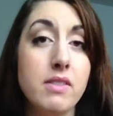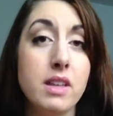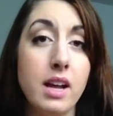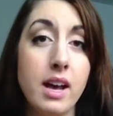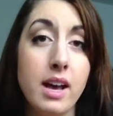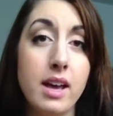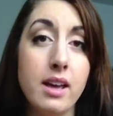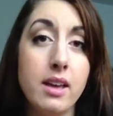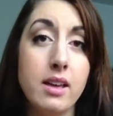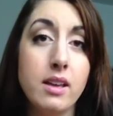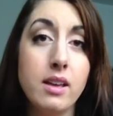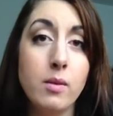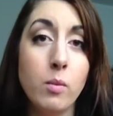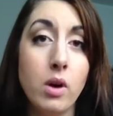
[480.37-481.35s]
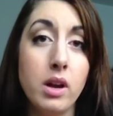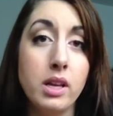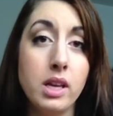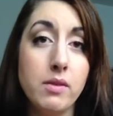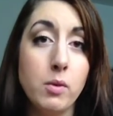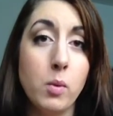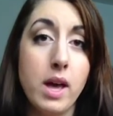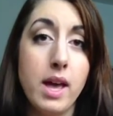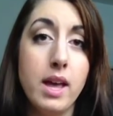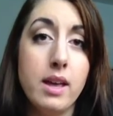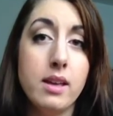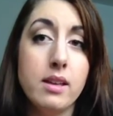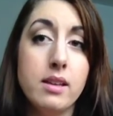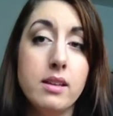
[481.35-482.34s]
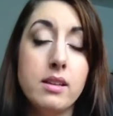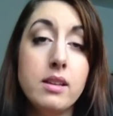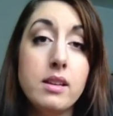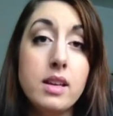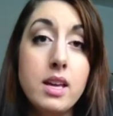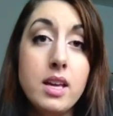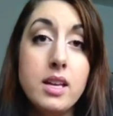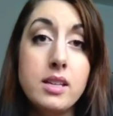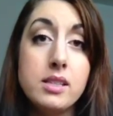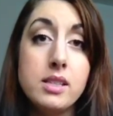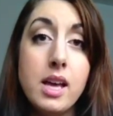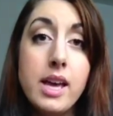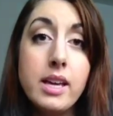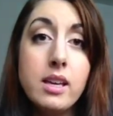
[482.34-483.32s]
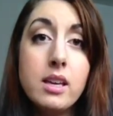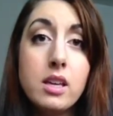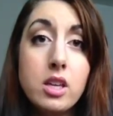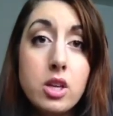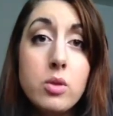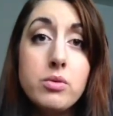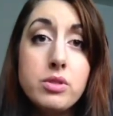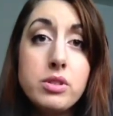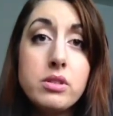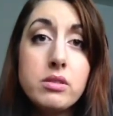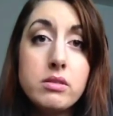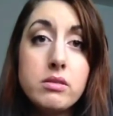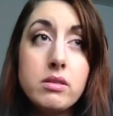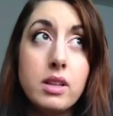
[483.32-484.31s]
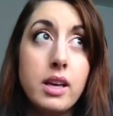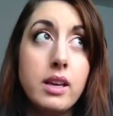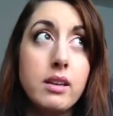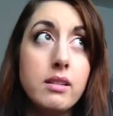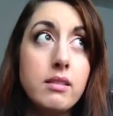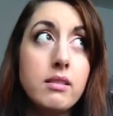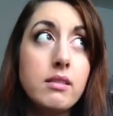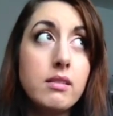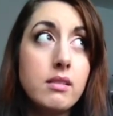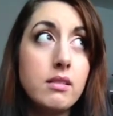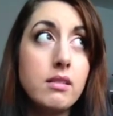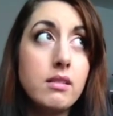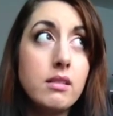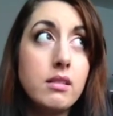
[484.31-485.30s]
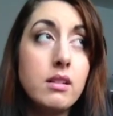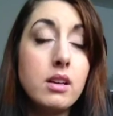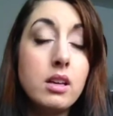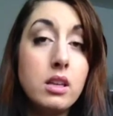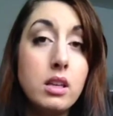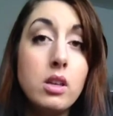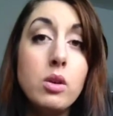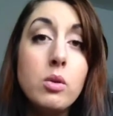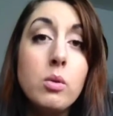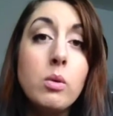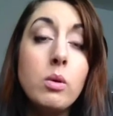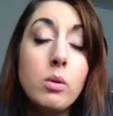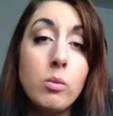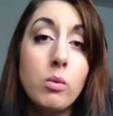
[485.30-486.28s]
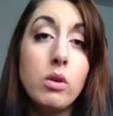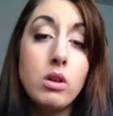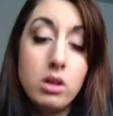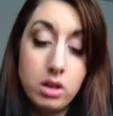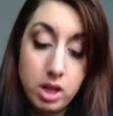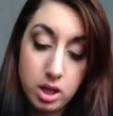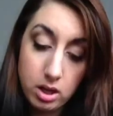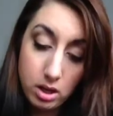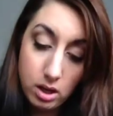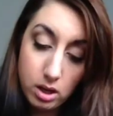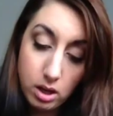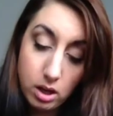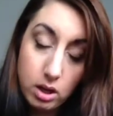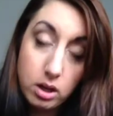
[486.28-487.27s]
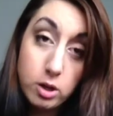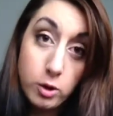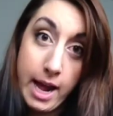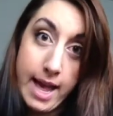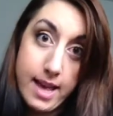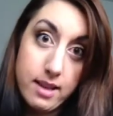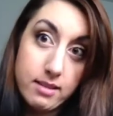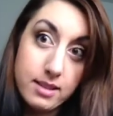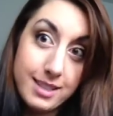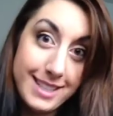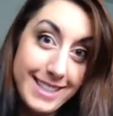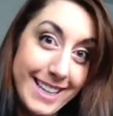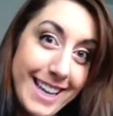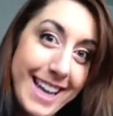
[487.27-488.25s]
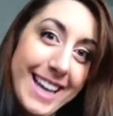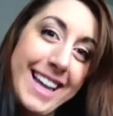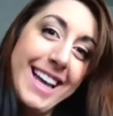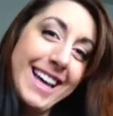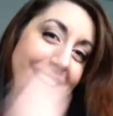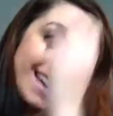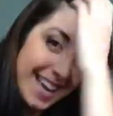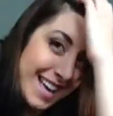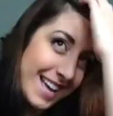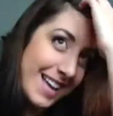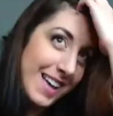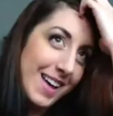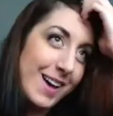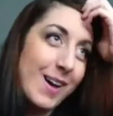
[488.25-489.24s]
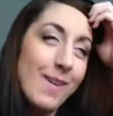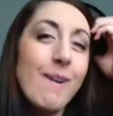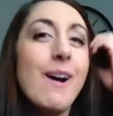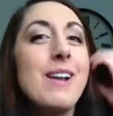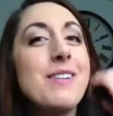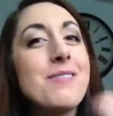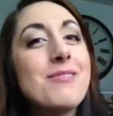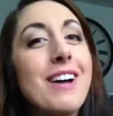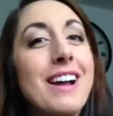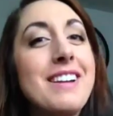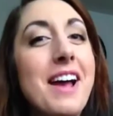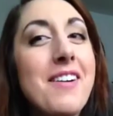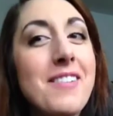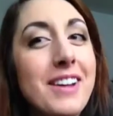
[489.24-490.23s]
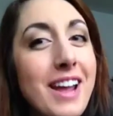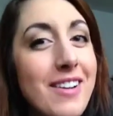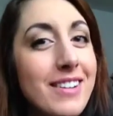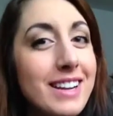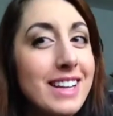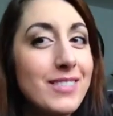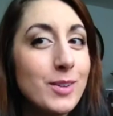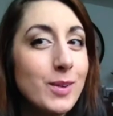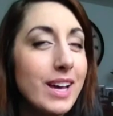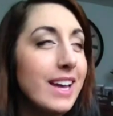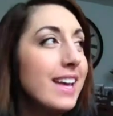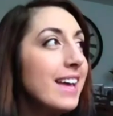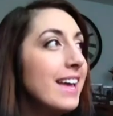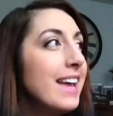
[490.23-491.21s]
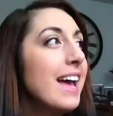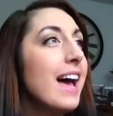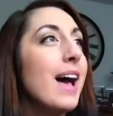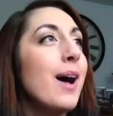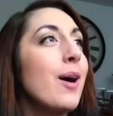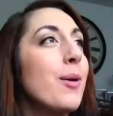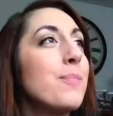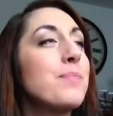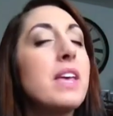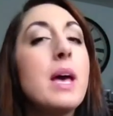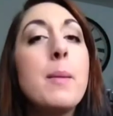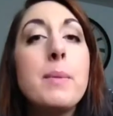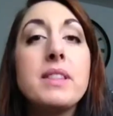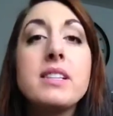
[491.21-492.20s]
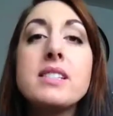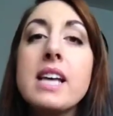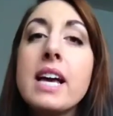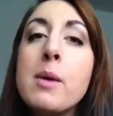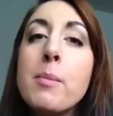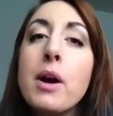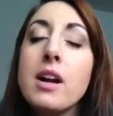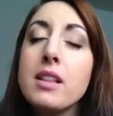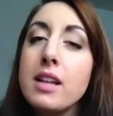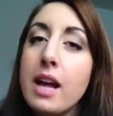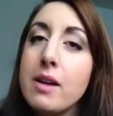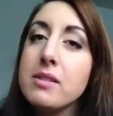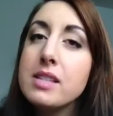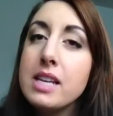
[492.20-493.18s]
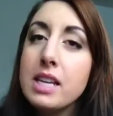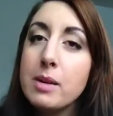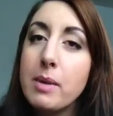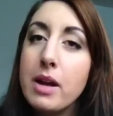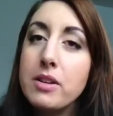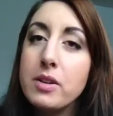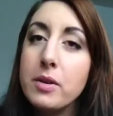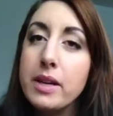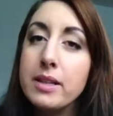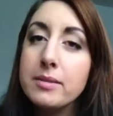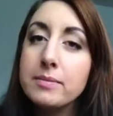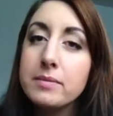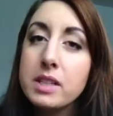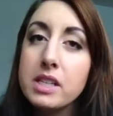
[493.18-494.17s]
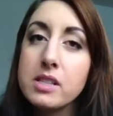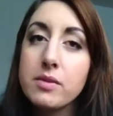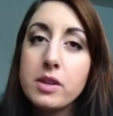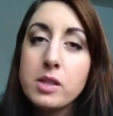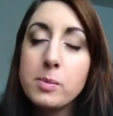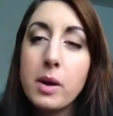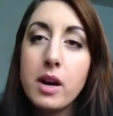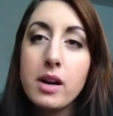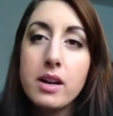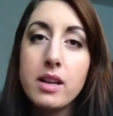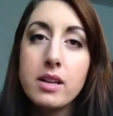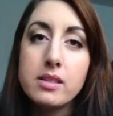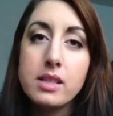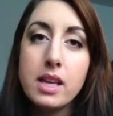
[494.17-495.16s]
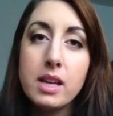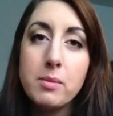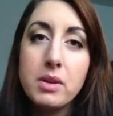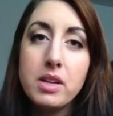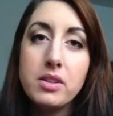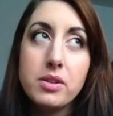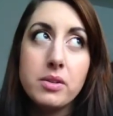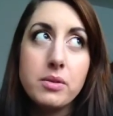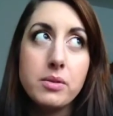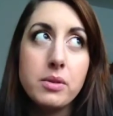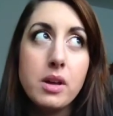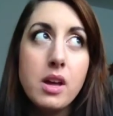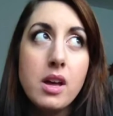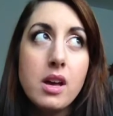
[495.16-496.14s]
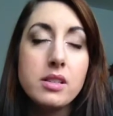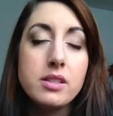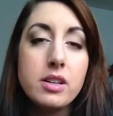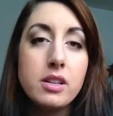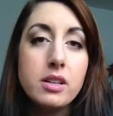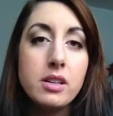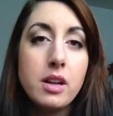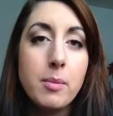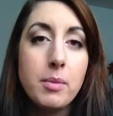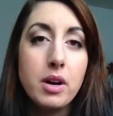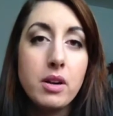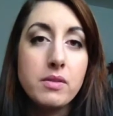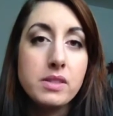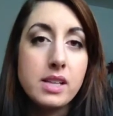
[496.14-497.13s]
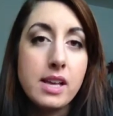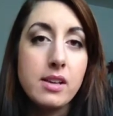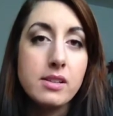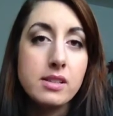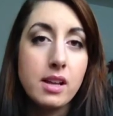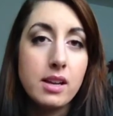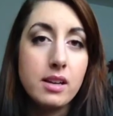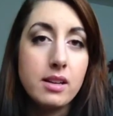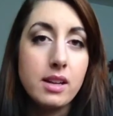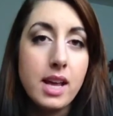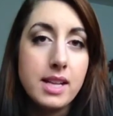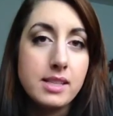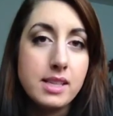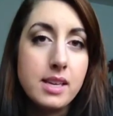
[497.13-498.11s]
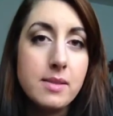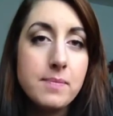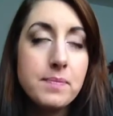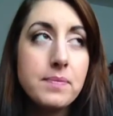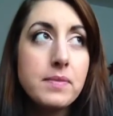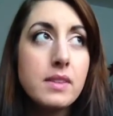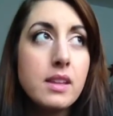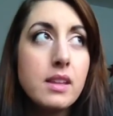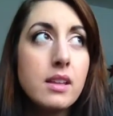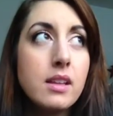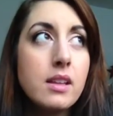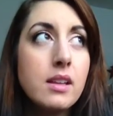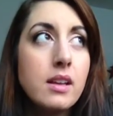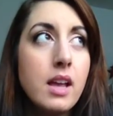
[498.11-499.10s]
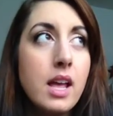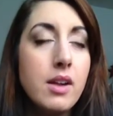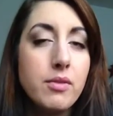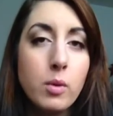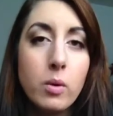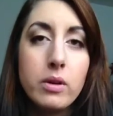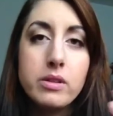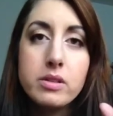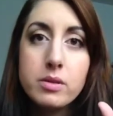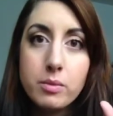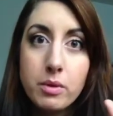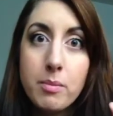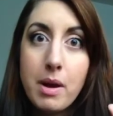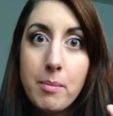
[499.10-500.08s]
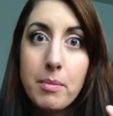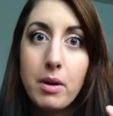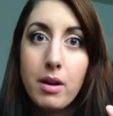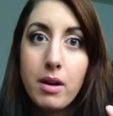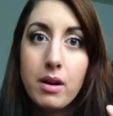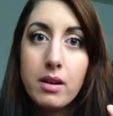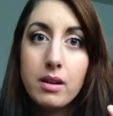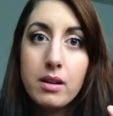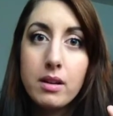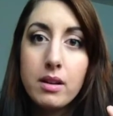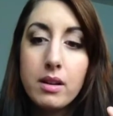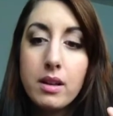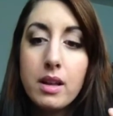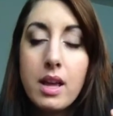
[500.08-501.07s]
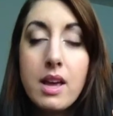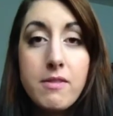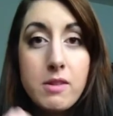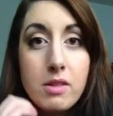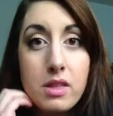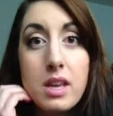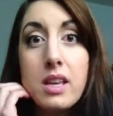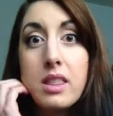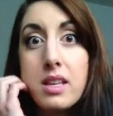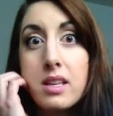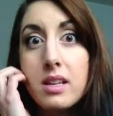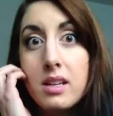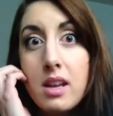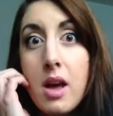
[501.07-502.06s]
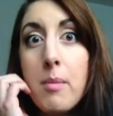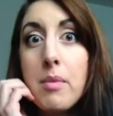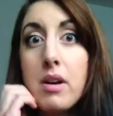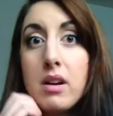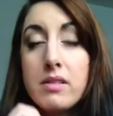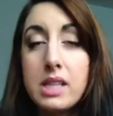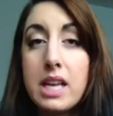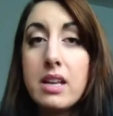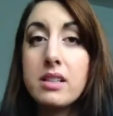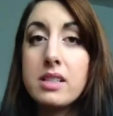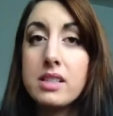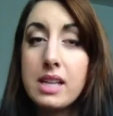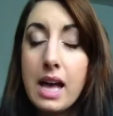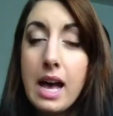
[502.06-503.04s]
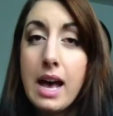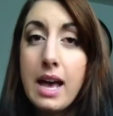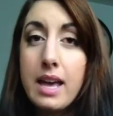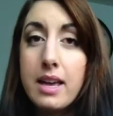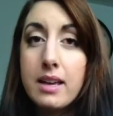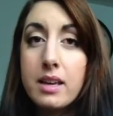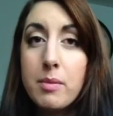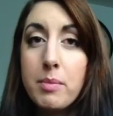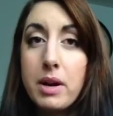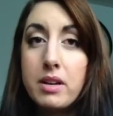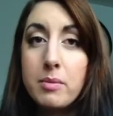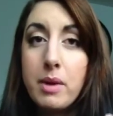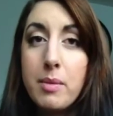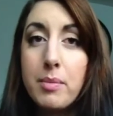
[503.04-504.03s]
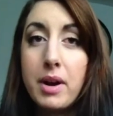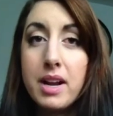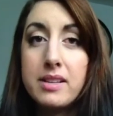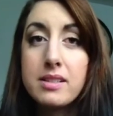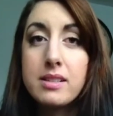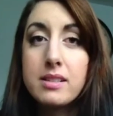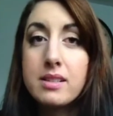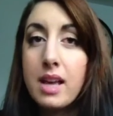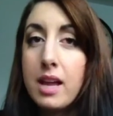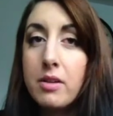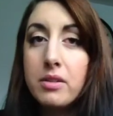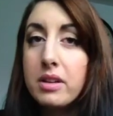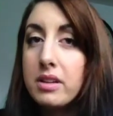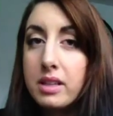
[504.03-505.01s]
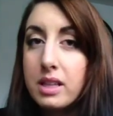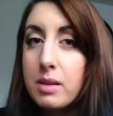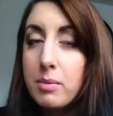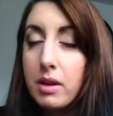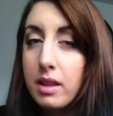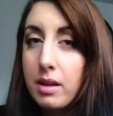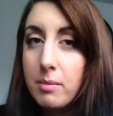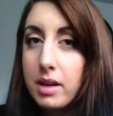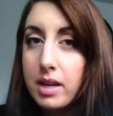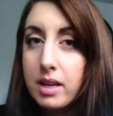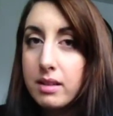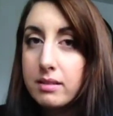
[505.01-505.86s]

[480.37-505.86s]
that I want to give away is like huge, like you would cry when you find out what I want to give away. Um, but the second part that I was thinking about doing, because the first part is getting me to a certain number of sales on Etsy, and of course remember, if you think the number of sales is high compared to my prices, I don't get to keep all that money.